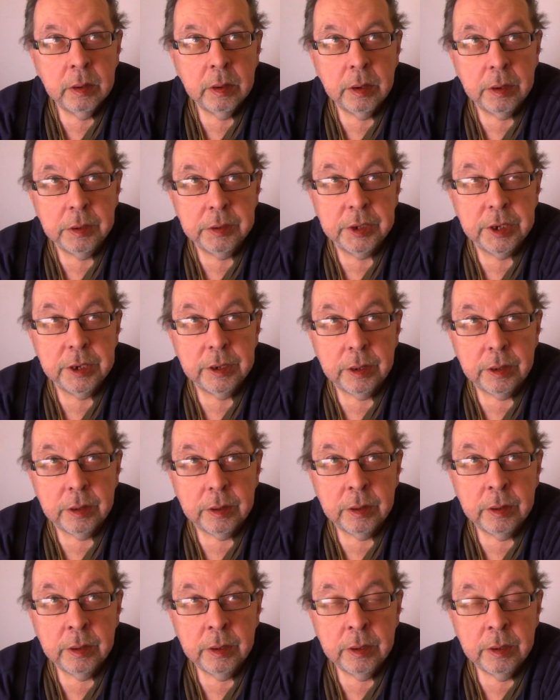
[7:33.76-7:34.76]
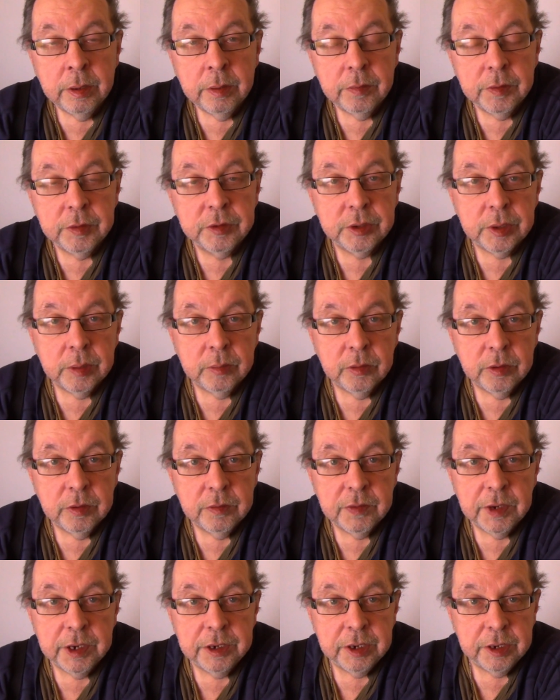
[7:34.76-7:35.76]
until the summer
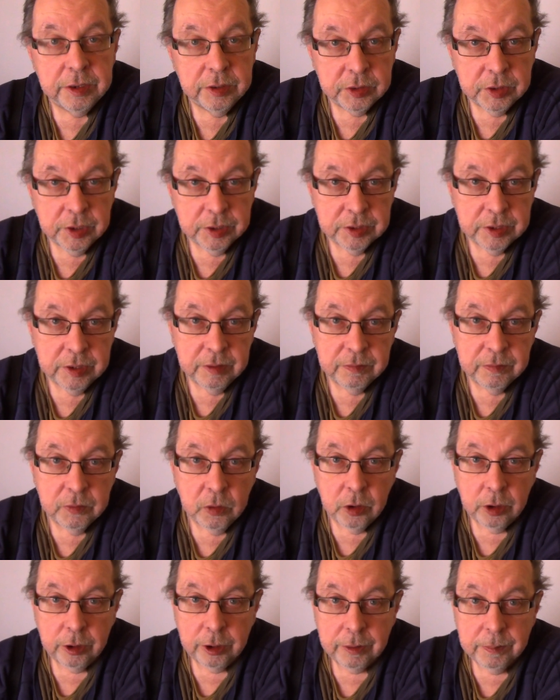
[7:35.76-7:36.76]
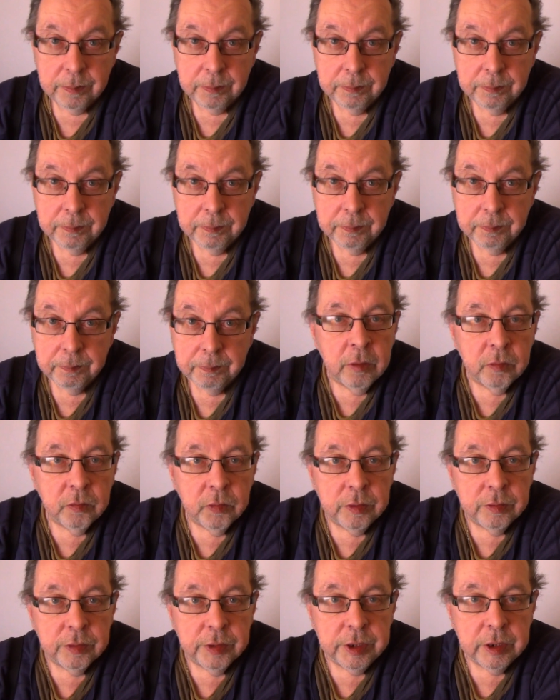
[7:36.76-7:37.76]
of 1864,
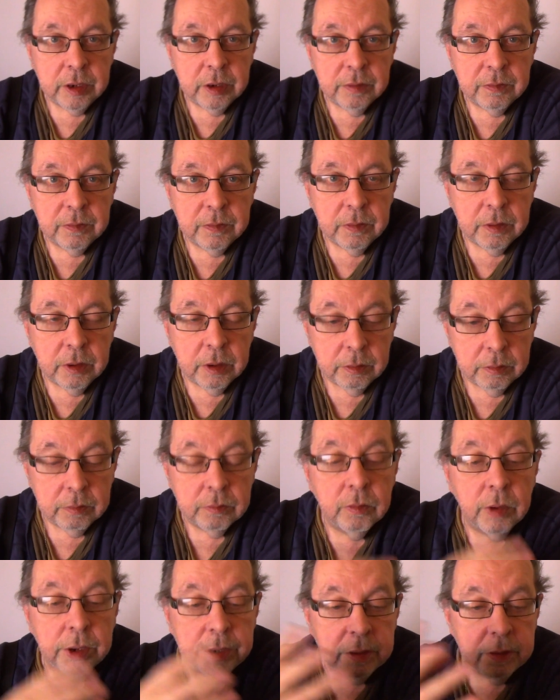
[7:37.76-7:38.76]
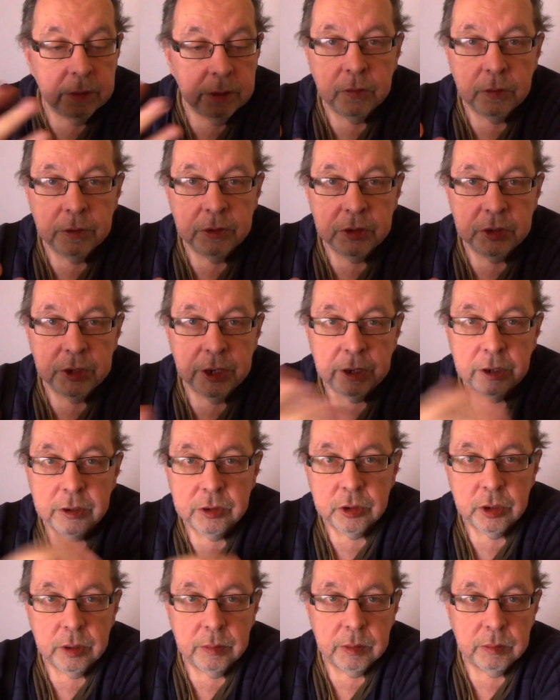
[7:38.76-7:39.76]
when Lincoln, uh, running for his
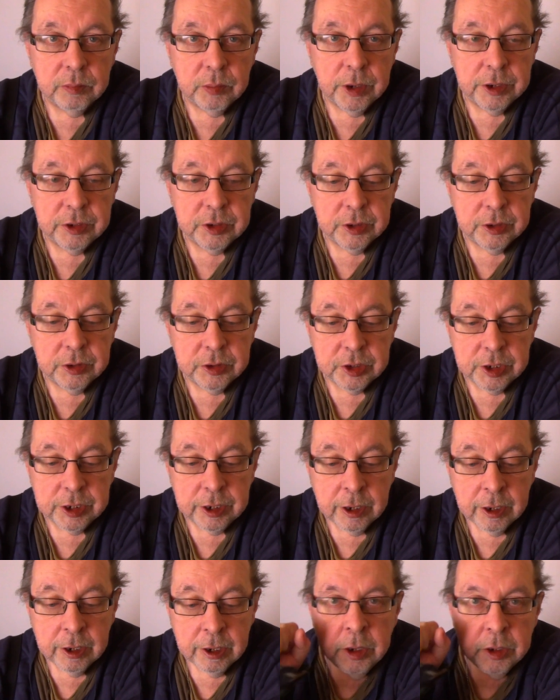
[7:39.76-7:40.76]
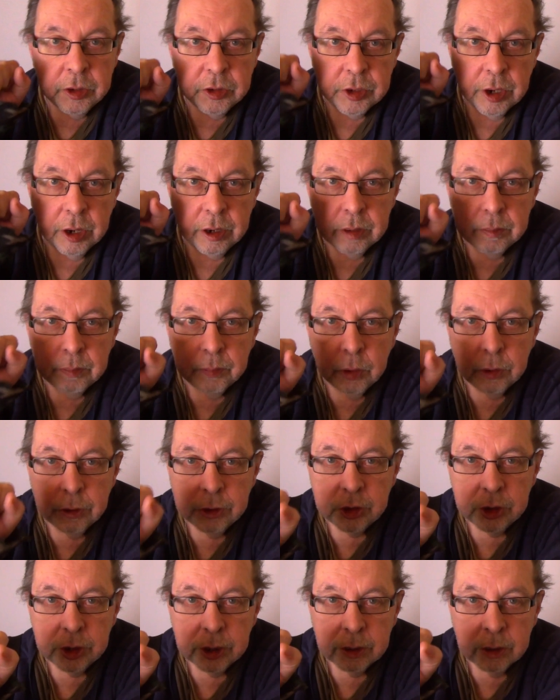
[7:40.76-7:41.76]
second term in presidency, started
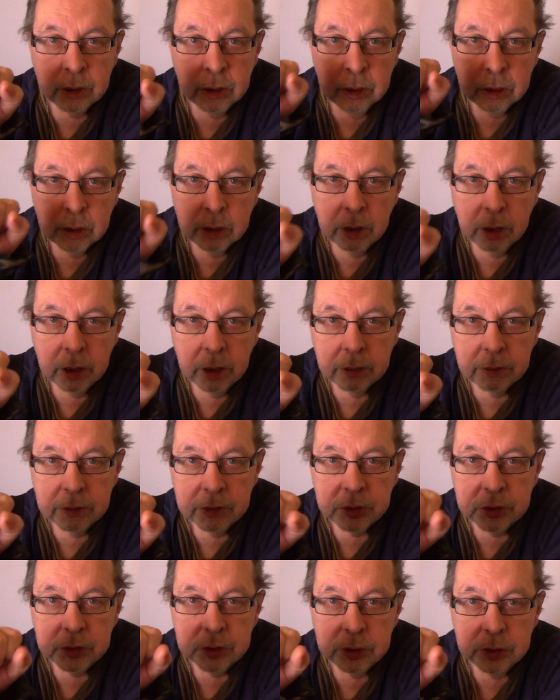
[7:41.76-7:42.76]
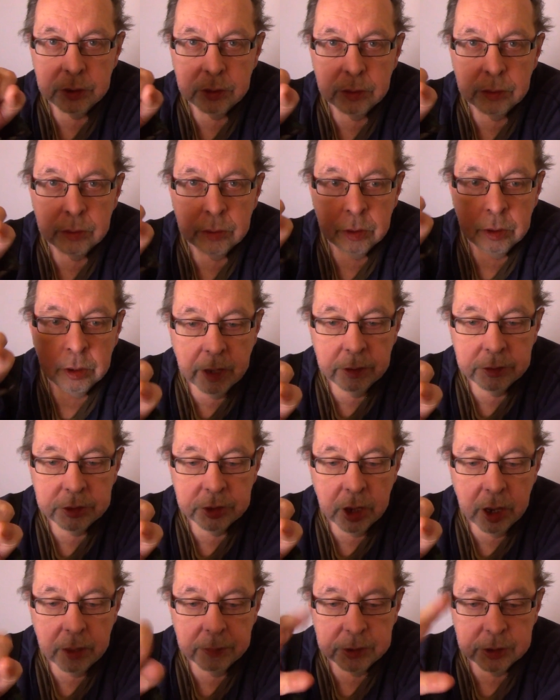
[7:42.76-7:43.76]
pushing Congress to
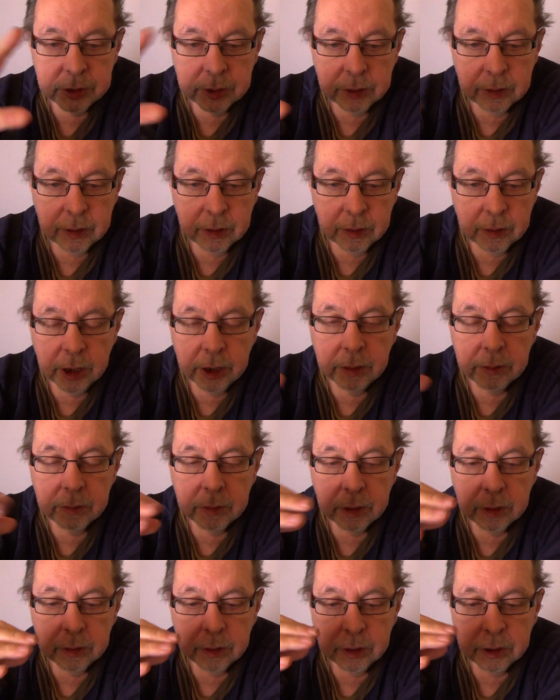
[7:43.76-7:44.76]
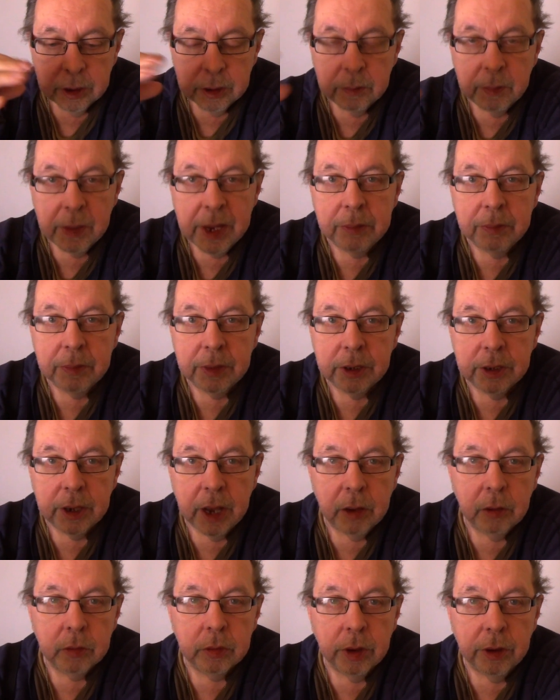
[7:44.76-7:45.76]
adopt uh, an amendment
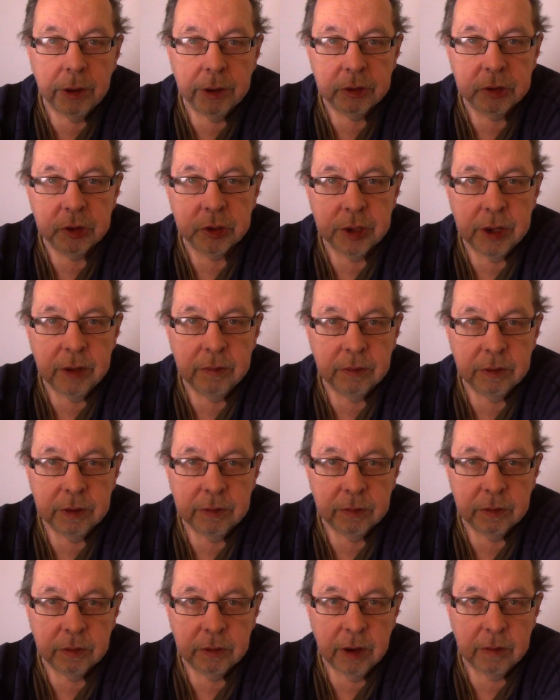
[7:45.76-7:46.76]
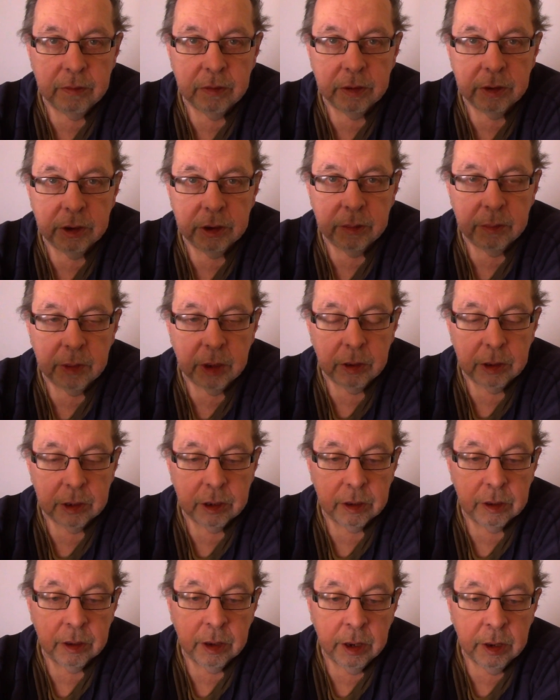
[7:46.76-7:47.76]
outlawing slavery forever in
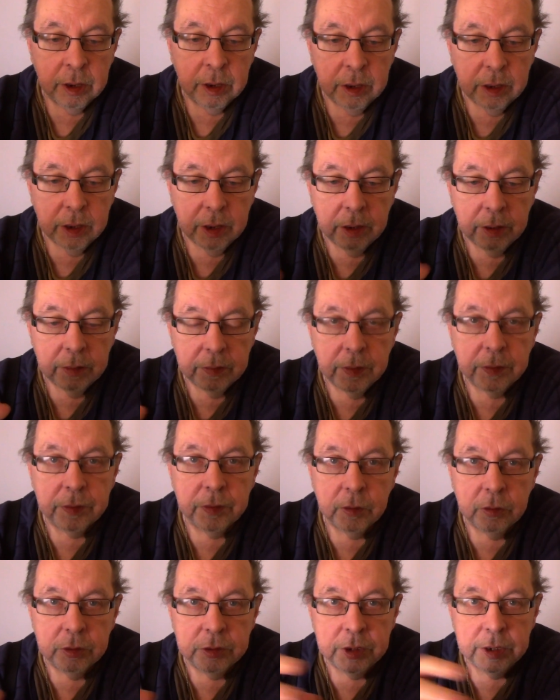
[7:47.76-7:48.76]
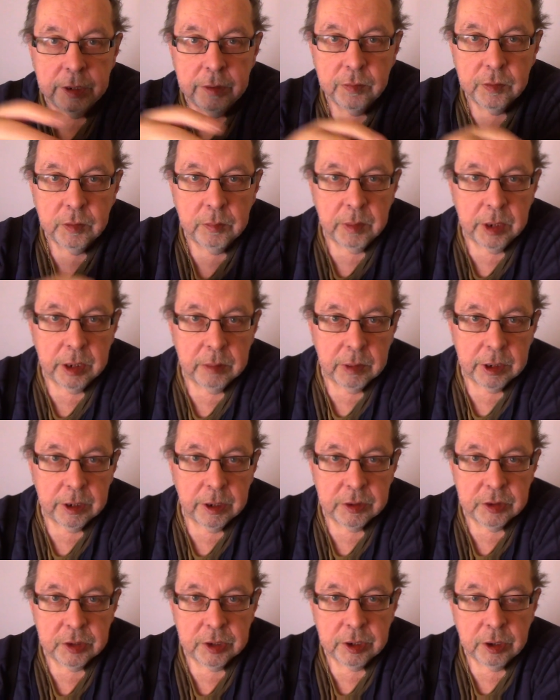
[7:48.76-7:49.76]
America uh, the 13th Amendment,
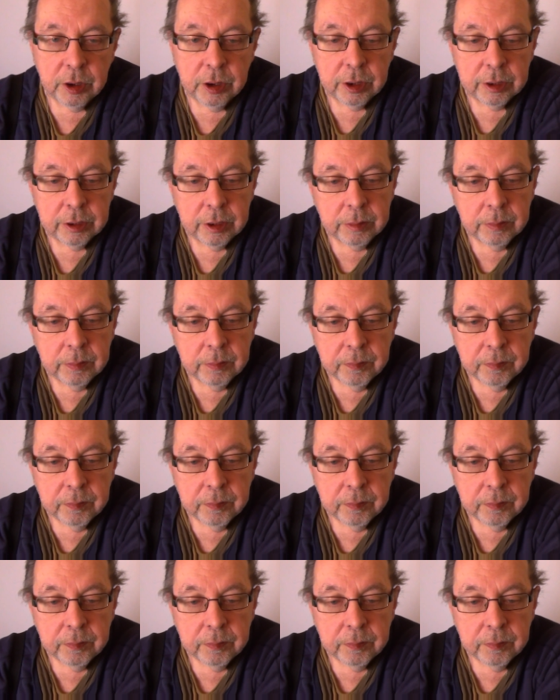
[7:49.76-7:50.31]
as they call it.